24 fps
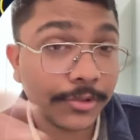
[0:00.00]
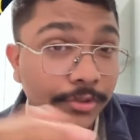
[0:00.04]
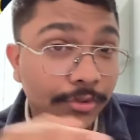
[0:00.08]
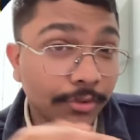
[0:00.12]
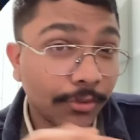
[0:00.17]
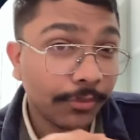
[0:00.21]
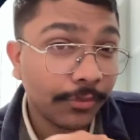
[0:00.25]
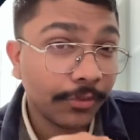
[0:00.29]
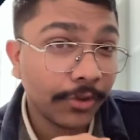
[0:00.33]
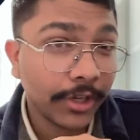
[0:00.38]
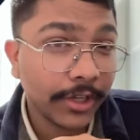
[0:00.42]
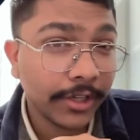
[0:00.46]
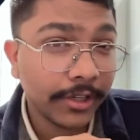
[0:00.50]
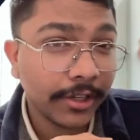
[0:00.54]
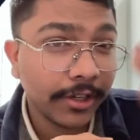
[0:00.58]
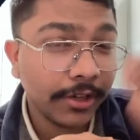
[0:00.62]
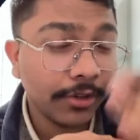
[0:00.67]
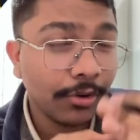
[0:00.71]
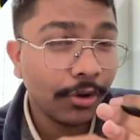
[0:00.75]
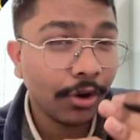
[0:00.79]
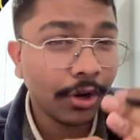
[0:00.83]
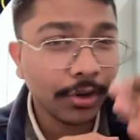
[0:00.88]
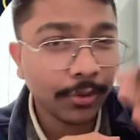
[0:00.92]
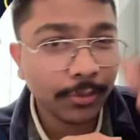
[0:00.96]
So front end
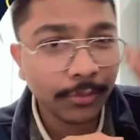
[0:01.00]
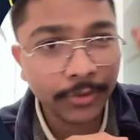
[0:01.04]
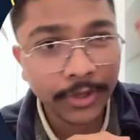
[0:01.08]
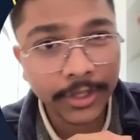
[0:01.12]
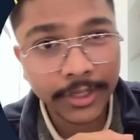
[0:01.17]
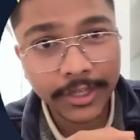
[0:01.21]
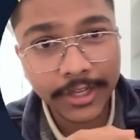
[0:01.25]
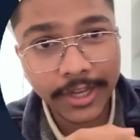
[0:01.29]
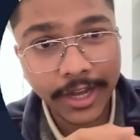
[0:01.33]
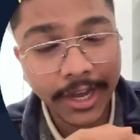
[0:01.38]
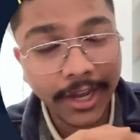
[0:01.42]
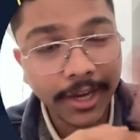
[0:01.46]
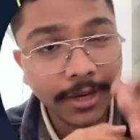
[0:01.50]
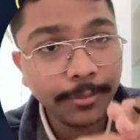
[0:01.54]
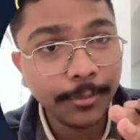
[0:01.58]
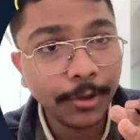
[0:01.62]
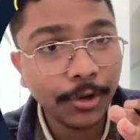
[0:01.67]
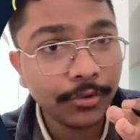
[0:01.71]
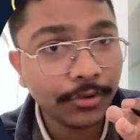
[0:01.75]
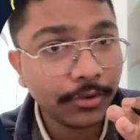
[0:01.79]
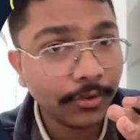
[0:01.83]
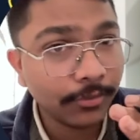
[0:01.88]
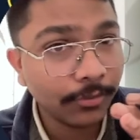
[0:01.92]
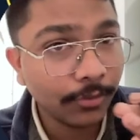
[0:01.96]
got very high
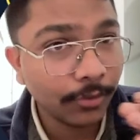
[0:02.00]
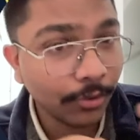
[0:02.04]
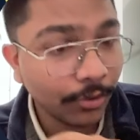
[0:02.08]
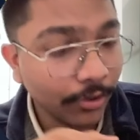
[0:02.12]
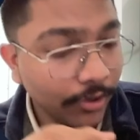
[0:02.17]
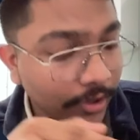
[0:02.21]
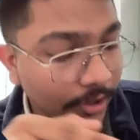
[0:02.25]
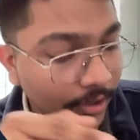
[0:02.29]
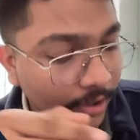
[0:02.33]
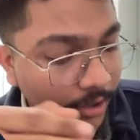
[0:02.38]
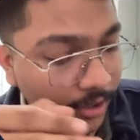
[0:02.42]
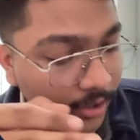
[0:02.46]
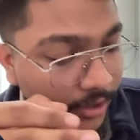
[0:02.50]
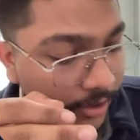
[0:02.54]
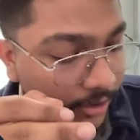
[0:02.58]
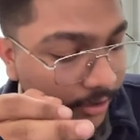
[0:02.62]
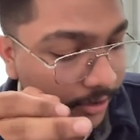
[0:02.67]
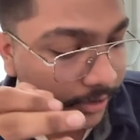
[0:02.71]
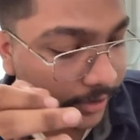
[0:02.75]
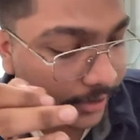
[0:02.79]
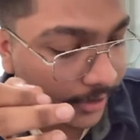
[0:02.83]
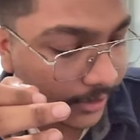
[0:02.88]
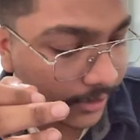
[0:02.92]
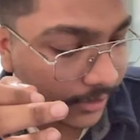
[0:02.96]
amount of load,
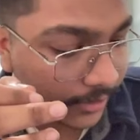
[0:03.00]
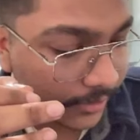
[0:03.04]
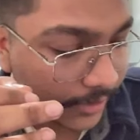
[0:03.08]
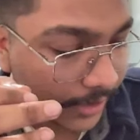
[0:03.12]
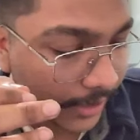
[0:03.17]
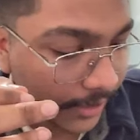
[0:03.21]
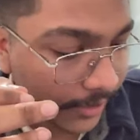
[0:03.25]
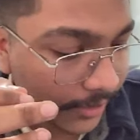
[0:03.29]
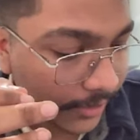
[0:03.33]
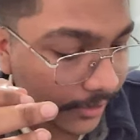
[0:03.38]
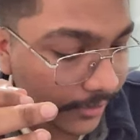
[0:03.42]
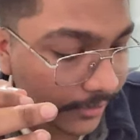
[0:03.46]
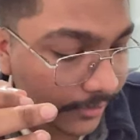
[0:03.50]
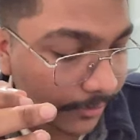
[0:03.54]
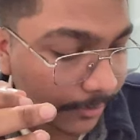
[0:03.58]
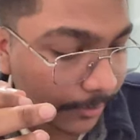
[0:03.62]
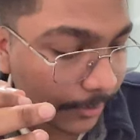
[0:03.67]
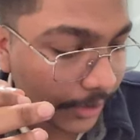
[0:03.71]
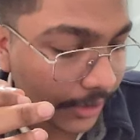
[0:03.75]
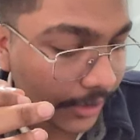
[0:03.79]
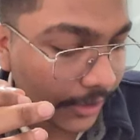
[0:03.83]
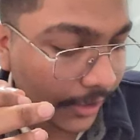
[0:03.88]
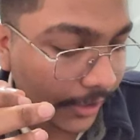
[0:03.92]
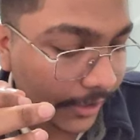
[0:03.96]
greater than its
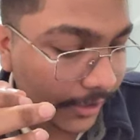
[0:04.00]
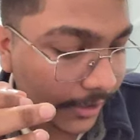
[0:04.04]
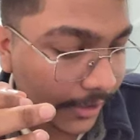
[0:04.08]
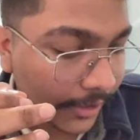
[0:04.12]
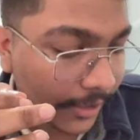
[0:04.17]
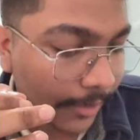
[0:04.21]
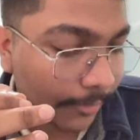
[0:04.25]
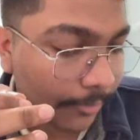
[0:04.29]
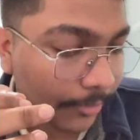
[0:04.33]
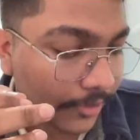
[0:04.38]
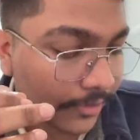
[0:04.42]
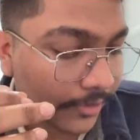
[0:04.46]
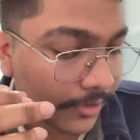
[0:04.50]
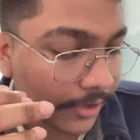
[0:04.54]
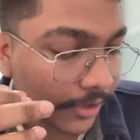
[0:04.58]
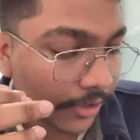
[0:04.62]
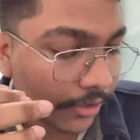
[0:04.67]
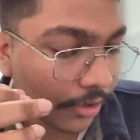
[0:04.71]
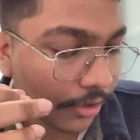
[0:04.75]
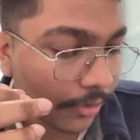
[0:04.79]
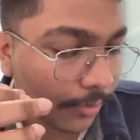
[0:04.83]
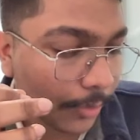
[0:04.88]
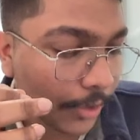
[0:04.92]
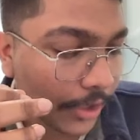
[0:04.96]
P90 capacity
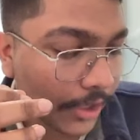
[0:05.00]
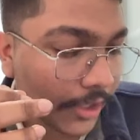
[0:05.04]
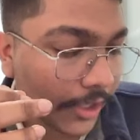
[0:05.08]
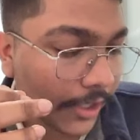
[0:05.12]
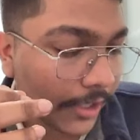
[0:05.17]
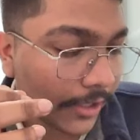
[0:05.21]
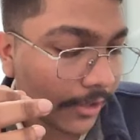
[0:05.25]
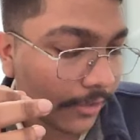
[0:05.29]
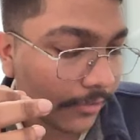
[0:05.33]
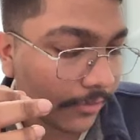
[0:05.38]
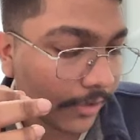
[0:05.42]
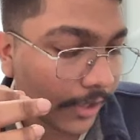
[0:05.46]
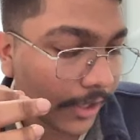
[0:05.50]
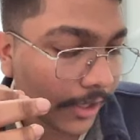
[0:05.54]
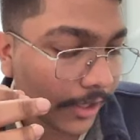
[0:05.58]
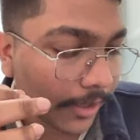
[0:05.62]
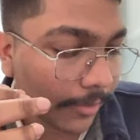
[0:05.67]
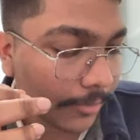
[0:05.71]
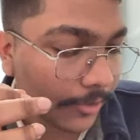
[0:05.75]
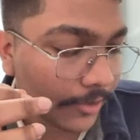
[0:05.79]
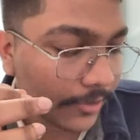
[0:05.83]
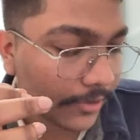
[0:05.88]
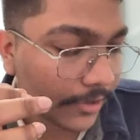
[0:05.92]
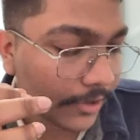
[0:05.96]
or P95
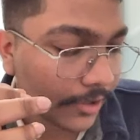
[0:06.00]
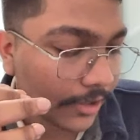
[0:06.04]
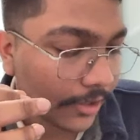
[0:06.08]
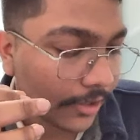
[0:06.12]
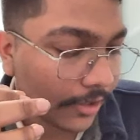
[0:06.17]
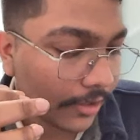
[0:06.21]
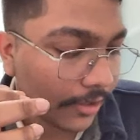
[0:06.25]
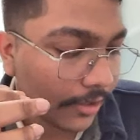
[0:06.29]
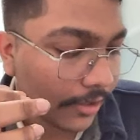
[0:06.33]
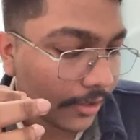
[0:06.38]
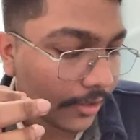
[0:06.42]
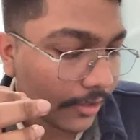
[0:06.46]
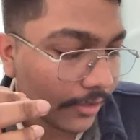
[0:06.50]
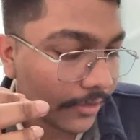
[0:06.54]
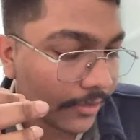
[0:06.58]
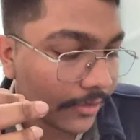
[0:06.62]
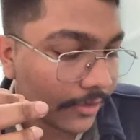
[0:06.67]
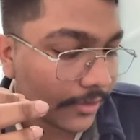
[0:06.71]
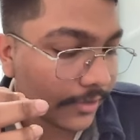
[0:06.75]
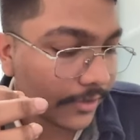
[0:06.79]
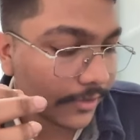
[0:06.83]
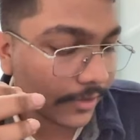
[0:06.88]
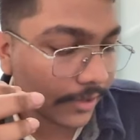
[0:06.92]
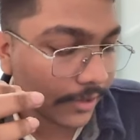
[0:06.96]
capacity.
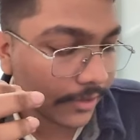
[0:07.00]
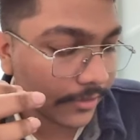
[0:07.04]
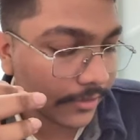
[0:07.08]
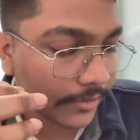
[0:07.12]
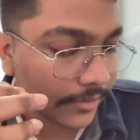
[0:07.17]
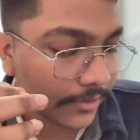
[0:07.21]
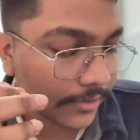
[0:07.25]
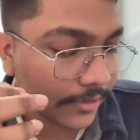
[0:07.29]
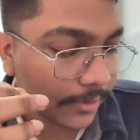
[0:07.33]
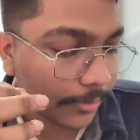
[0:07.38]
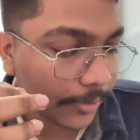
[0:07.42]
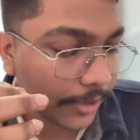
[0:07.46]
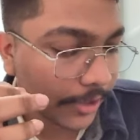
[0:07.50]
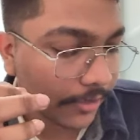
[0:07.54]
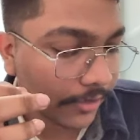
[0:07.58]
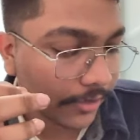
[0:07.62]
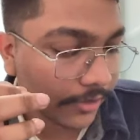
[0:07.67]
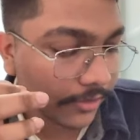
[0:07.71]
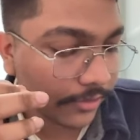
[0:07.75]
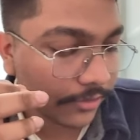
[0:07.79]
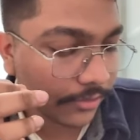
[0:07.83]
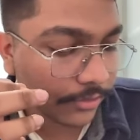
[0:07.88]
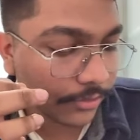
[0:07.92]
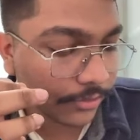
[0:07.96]
These are just the
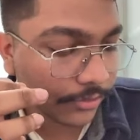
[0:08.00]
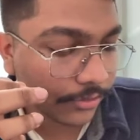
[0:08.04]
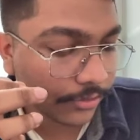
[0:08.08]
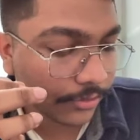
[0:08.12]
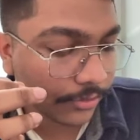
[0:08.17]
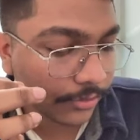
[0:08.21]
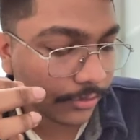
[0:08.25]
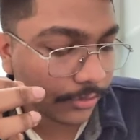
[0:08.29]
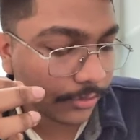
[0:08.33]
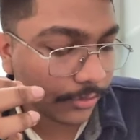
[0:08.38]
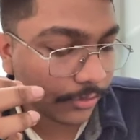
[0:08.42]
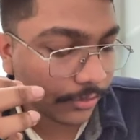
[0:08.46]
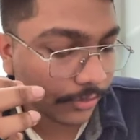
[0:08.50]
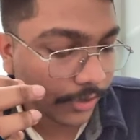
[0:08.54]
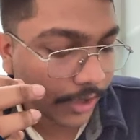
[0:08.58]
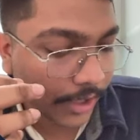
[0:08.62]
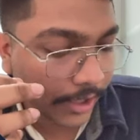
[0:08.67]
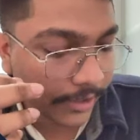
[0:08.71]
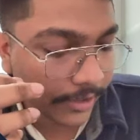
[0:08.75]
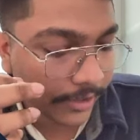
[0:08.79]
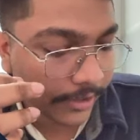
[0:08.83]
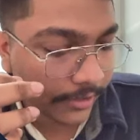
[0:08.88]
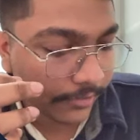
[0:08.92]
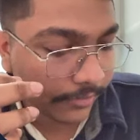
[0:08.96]
metrics used to
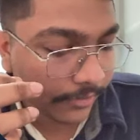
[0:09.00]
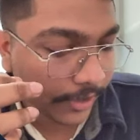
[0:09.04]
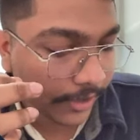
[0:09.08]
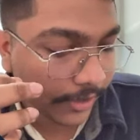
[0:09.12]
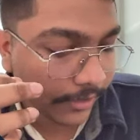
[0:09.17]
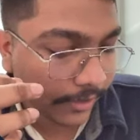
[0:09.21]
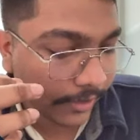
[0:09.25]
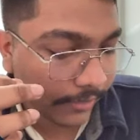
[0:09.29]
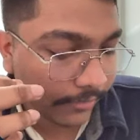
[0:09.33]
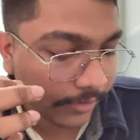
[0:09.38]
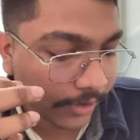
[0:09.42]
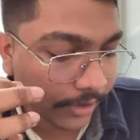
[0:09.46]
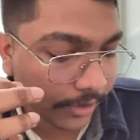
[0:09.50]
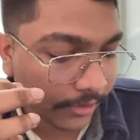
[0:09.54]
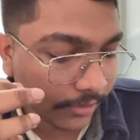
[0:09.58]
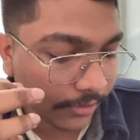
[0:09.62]
identify traffic.